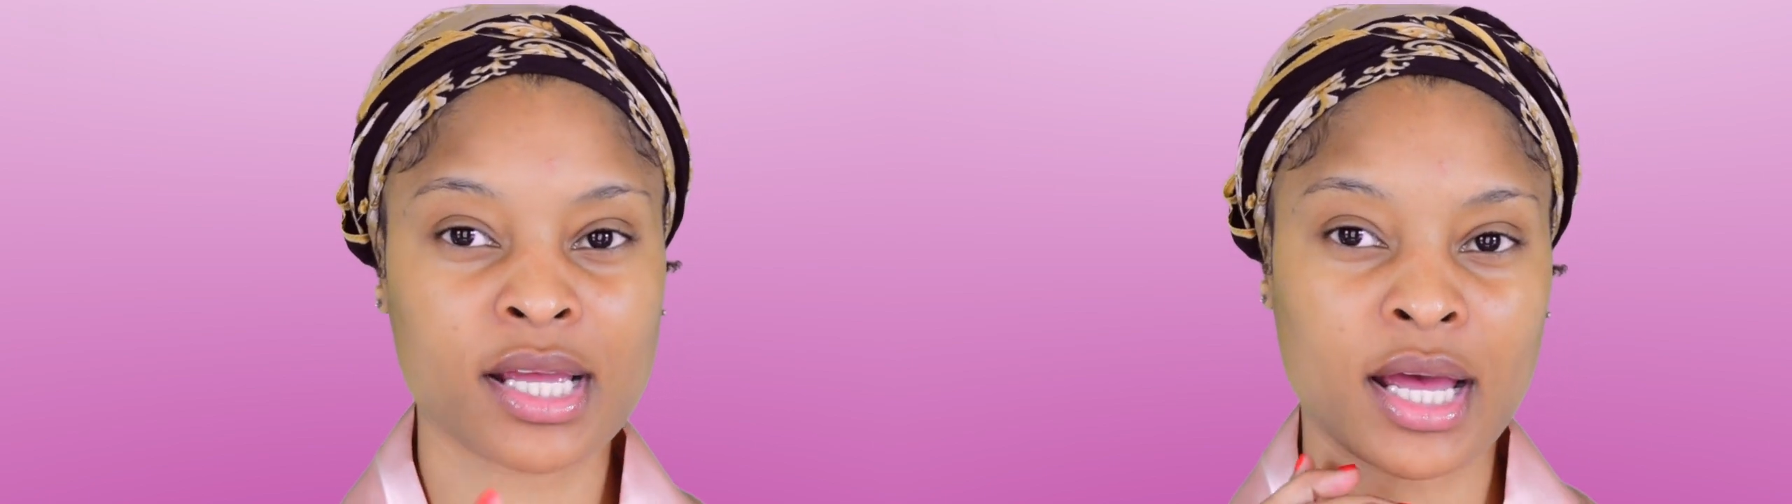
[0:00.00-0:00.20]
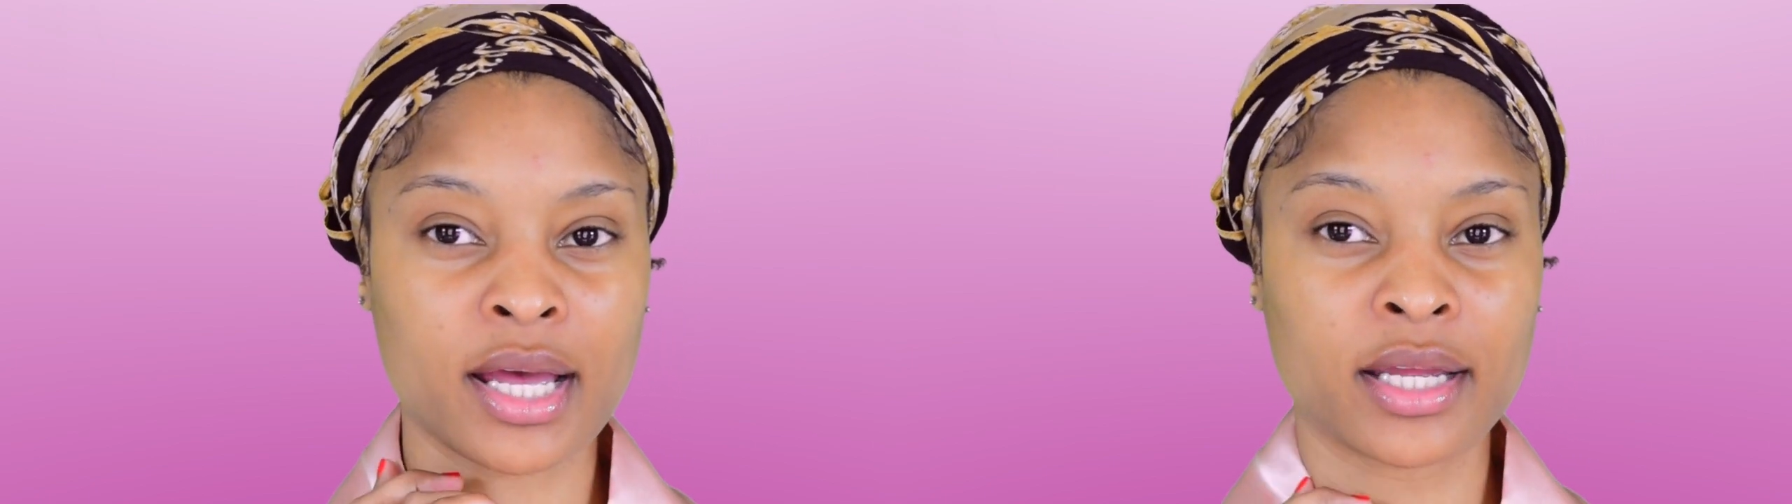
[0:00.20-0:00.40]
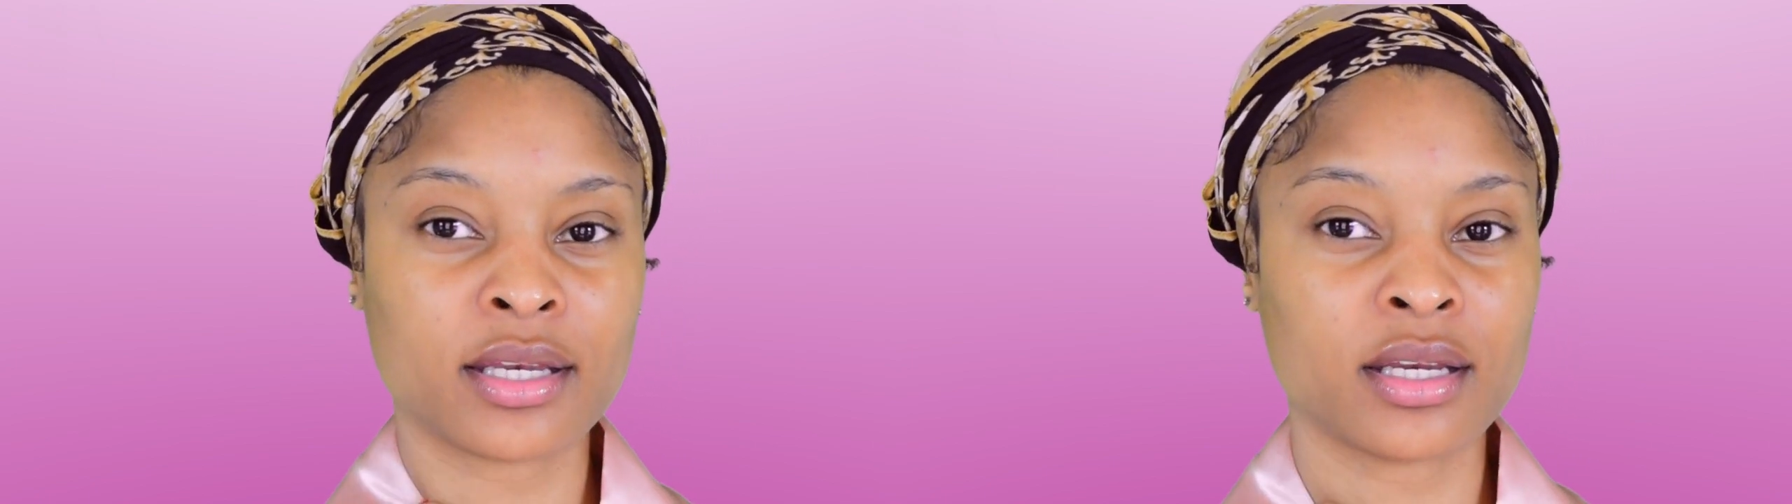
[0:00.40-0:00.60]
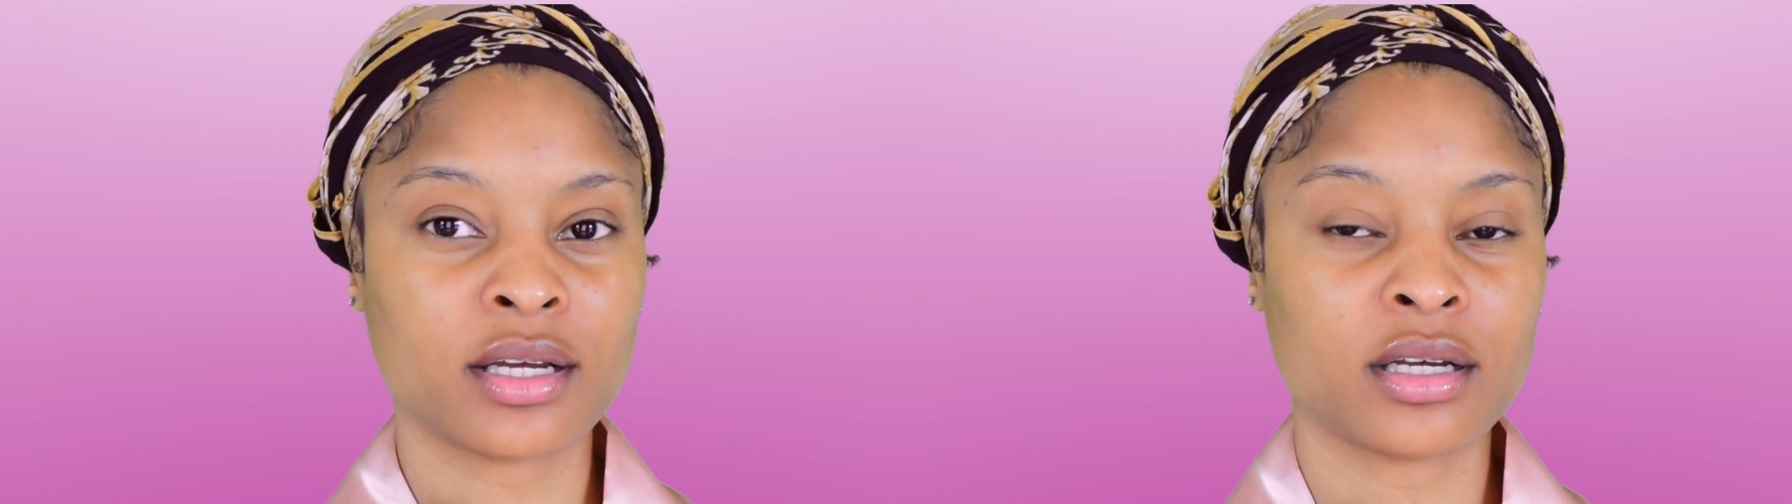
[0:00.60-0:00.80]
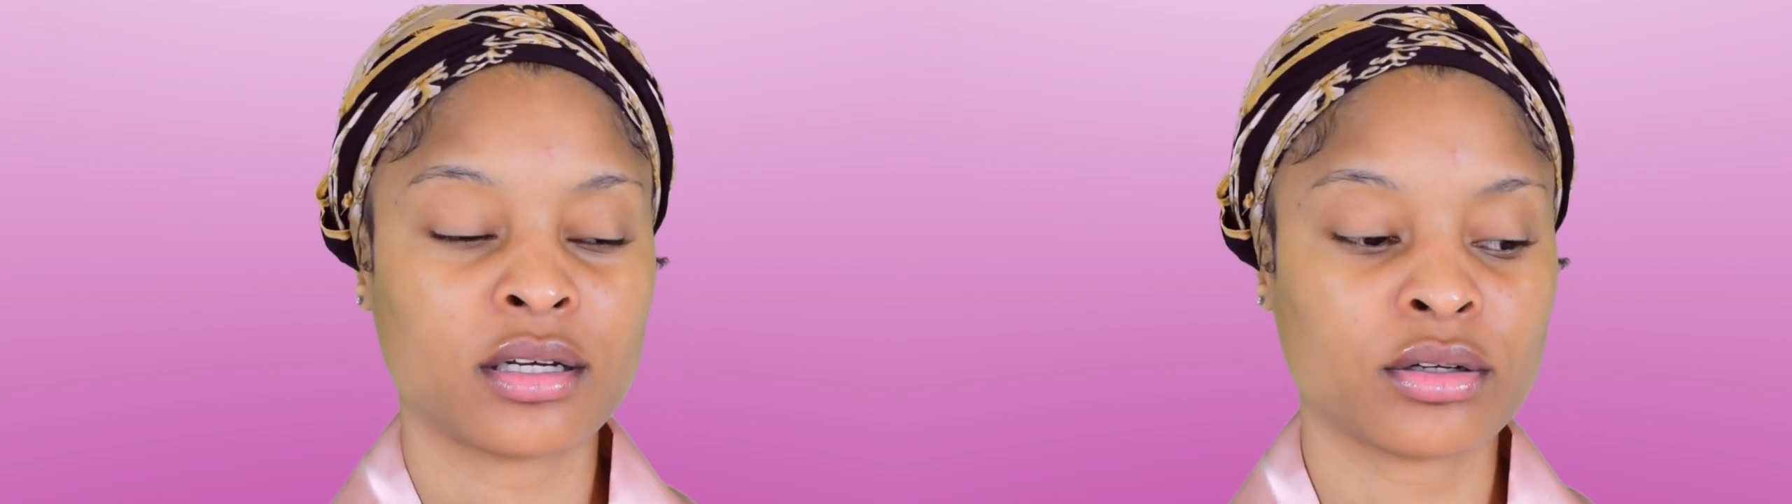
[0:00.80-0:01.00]
kind
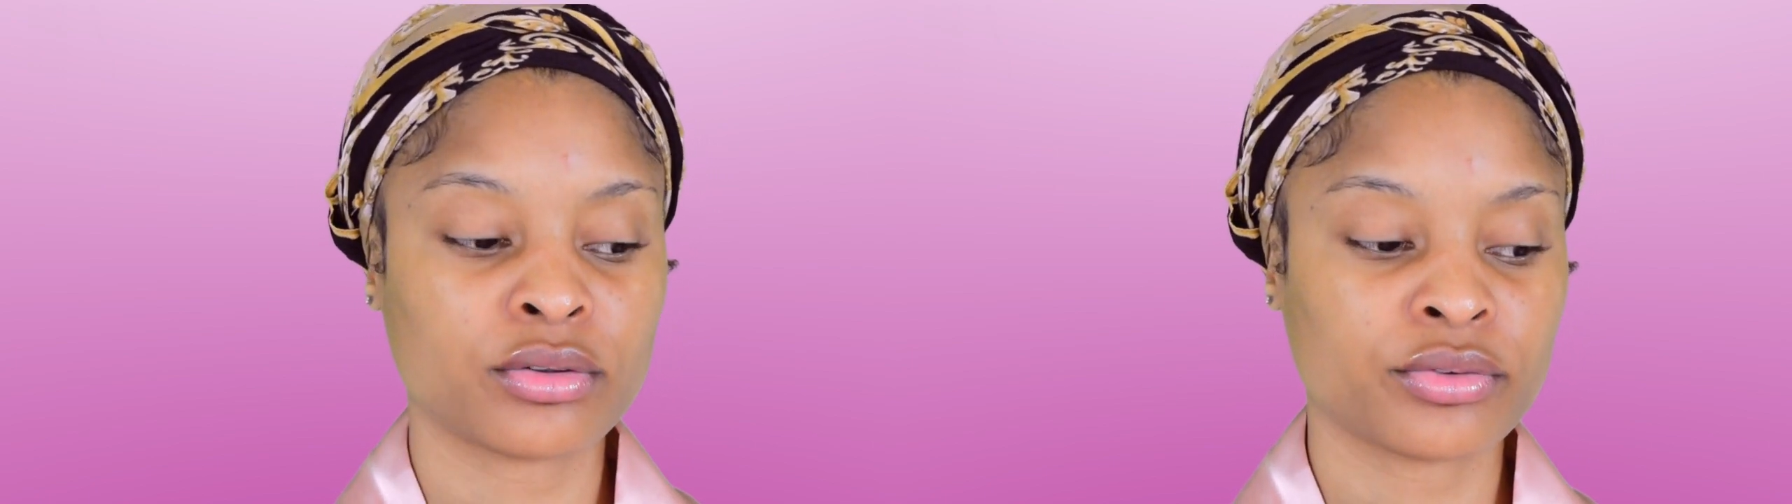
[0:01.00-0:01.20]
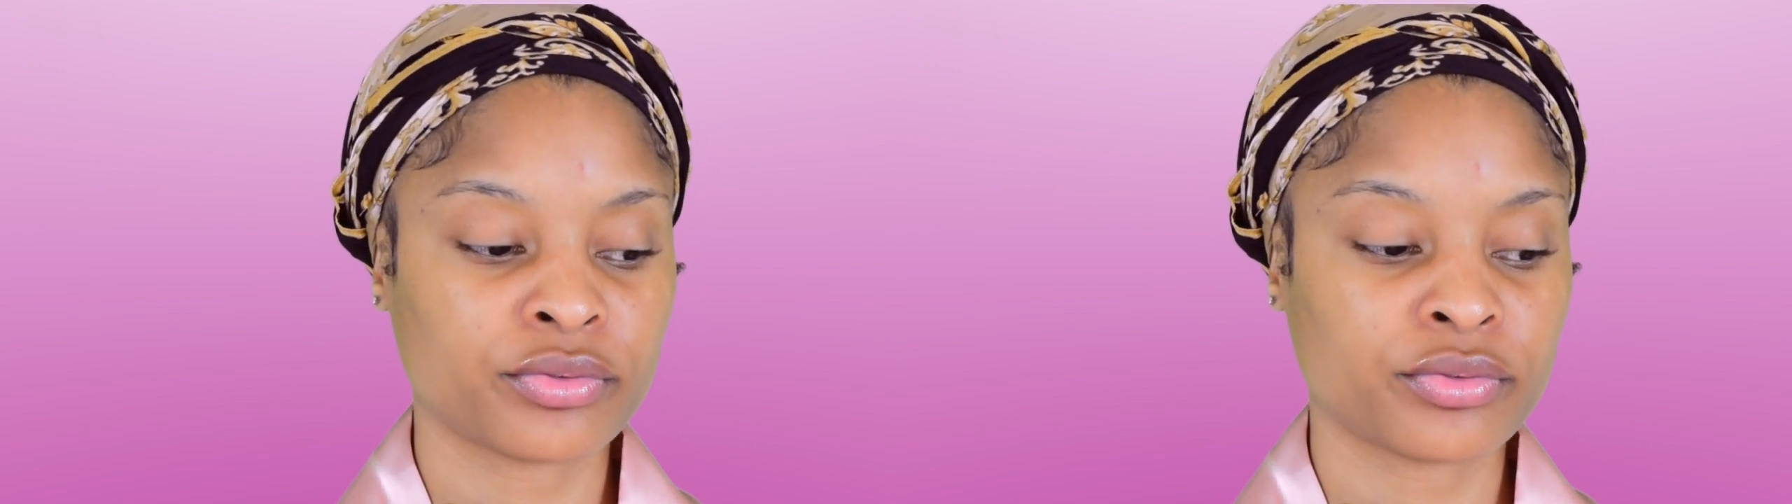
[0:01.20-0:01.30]
of